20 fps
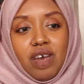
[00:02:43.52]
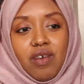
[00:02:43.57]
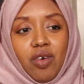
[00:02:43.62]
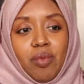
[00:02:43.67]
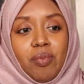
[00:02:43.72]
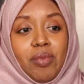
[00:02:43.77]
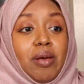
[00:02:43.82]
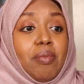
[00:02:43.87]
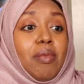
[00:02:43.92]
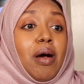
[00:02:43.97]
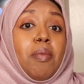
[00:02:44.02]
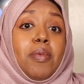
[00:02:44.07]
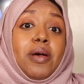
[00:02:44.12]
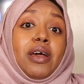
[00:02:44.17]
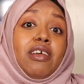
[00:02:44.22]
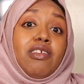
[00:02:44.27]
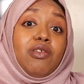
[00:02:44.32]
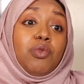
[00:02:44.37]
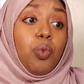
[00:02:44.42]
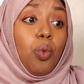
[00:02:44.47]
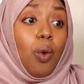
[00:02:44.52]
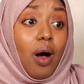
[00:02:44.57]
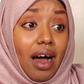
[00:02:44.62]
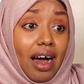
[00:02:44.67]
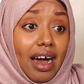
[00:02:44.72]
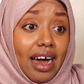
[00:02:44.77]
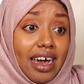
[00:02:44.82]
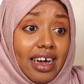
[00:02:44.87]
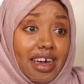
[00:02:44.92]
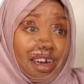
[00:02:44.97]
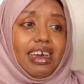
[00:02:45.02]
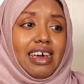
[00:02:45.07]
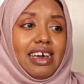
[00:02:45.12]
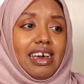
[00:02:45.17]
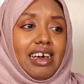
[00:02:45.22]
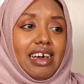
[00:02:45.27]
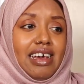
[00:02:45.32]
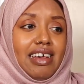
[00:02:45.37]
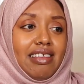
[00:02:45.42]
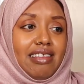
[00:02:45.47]
for me, my biggest why
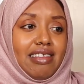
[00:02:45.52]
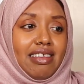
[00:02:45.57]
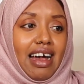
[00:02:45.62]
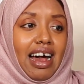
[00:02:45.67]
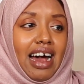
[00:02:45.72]
is